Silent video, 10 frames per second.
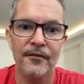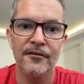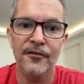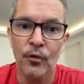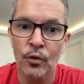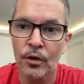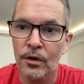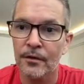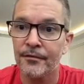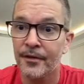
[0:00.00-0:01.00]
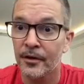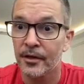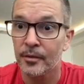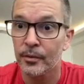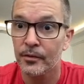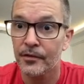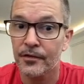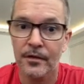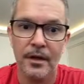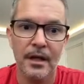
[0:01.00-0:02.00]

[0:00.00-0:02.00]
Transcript: 4 variables: